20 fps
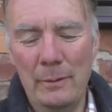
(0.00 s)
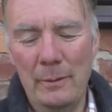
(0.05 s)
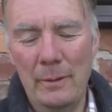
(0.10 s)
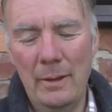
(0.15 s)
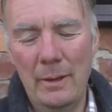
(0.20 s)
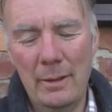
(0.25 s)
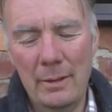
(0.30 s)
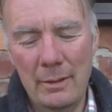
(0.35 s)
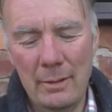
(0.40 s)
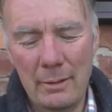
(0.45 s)

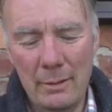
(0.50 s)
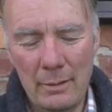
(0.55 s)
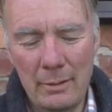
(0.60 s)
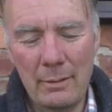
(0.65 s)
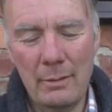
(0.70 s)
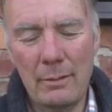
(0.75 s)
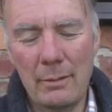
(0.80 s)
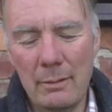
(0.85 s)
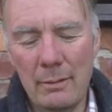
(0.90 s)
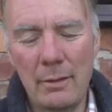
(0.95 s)
And
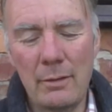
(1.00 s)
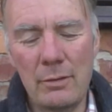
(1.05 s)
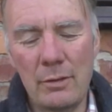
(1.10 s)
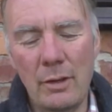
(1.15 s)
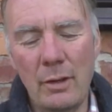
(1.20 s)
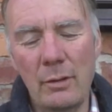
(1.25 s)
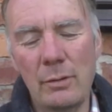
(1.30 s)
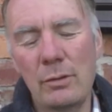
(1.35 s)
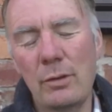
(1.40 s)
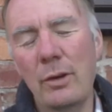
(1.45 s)
this
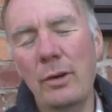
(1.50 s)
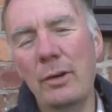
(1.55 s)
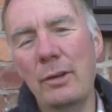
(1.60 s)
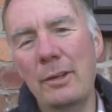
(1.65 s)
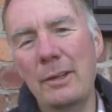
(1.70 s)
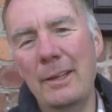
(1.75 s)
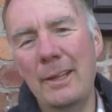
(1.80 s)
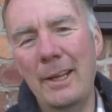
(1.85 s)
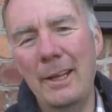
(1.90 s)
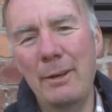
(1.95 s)
goes on,
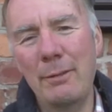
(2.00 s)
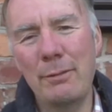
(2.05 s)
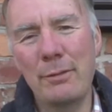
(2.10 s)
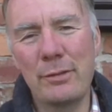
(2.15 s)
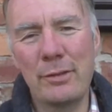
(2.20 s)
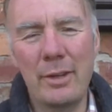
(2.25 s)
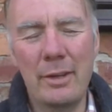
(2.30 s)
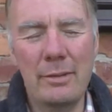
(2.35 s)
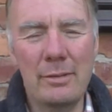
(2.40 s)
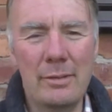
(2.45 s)
and it even
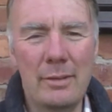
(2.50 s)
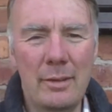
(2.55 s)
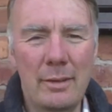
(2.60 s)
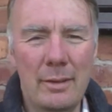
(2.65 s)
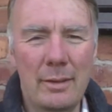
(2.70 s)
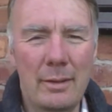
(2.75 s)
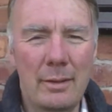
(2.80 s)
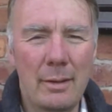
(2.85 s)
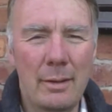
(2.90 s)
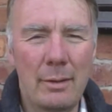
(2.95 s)
says that
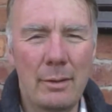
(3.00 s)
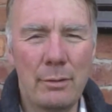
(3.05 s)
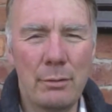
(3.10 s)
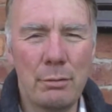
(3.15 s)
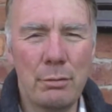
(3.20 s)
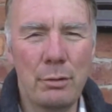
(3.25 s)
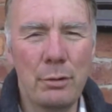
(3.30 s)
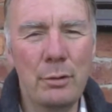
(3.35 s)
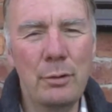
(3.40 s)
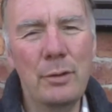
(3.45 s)

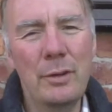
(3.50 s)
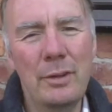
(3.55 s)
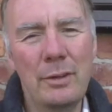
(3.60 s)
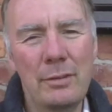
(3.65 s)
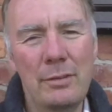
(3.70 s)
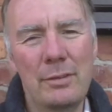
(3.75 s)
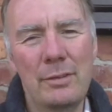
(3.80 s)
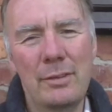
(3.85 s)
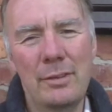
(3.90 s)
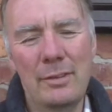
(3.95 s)
through
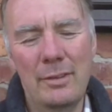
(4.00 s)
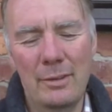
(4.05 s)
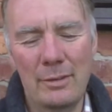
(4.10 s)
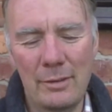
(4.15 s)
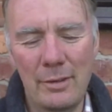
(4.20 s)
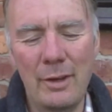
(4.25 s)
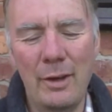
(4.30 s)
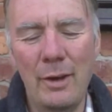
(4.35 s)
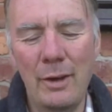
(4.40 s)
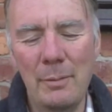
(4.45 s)
this
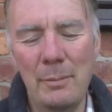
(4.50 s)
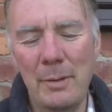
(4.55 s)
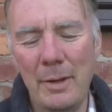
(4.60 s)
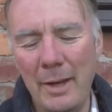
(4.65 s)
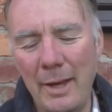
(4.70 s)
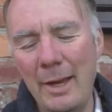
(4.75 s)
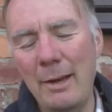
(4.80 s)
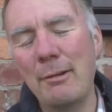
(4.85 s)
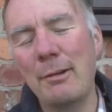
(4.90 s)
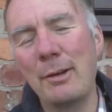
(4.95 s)
time that
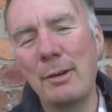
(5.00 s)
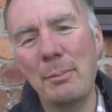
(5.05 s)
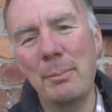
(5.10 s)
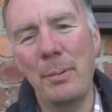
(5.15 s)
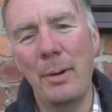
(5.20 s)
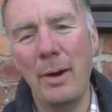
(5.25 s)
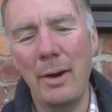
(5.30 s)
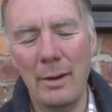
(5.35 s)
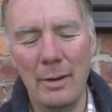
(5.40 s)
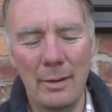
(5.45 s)
Herod and
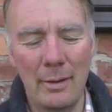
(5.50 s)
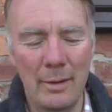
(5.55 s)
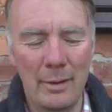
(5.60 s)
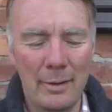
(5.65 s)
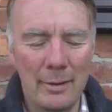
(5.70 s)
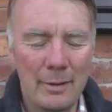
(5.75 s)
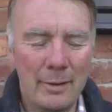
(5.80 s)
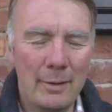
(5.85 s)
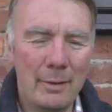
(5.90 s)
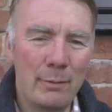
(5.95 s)
Pilate,
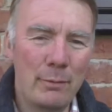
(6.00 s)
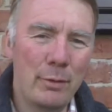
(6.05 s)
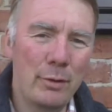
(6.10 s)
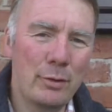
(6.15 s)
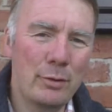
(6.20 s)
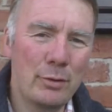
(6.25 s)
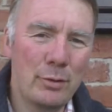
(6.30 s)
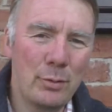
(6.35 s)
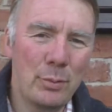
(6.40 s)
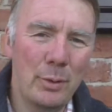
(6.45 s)

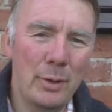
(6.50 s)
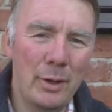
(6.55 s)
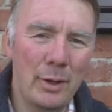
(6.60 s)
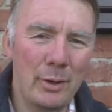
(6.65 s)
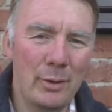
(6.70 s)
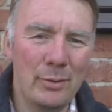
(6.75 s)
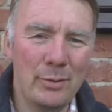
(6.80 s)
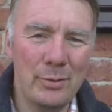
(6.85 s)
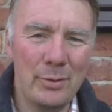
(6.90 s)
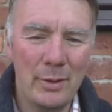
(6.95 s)
verse
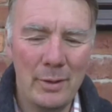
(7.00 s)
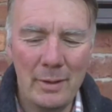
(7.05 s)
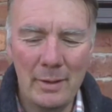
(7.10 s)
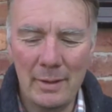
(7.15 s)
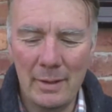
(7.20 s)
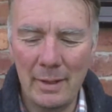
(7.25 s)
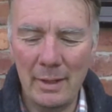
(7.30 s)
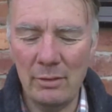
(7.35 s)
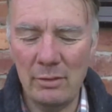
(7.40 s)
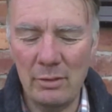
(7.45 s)
12,
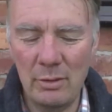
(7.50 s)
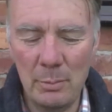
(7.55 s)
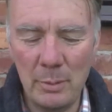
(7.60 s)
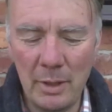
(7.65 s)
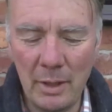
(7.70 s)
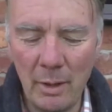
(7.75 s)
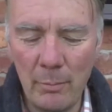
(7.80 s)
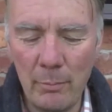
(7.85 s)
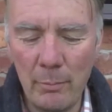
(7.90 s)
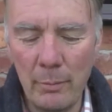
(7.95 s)
they actually
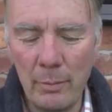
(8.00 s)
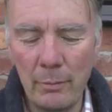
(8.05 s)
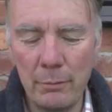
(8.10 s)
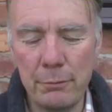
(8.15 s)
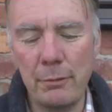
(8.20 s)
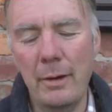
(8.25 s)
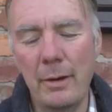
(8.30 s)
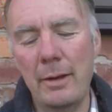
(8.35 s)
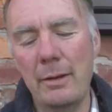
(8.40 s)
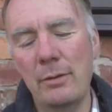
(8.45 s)
become
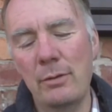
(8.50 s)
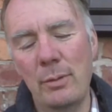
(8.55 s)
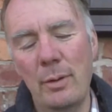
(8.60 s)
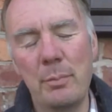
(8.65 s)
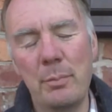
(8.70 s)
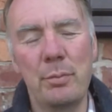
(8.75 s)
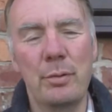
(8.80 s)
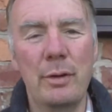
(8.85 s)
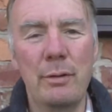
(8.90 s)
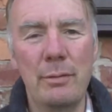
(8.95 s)
friends where
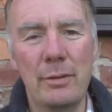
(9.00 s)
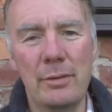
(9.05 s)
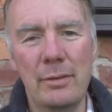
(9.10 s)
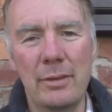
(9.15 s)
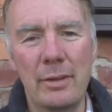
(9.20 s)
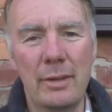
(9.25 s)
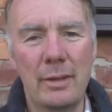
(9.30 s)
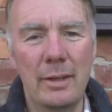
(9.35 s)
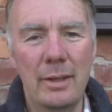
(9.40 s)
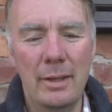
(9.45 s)

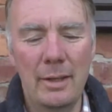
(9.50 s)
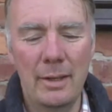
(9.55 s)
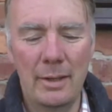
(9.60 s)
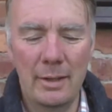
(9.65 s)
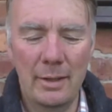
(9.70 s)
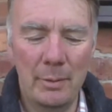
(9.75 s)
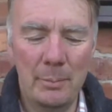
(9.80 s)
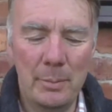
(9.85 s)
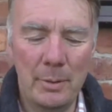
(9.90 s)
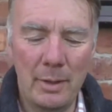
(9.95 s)
previously
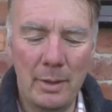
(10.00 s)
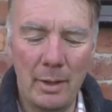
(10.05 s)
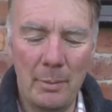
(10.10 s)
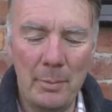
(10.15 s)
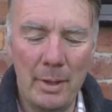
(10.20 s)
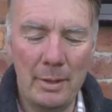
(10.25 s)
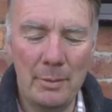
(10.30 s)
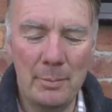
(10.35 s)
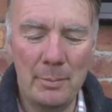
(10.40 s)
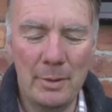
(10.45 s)
they'd become
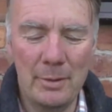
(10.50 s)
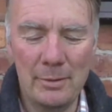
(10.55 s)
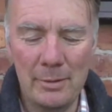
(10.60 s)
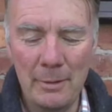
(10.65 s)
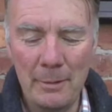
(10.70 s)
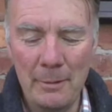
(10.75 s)
enemies.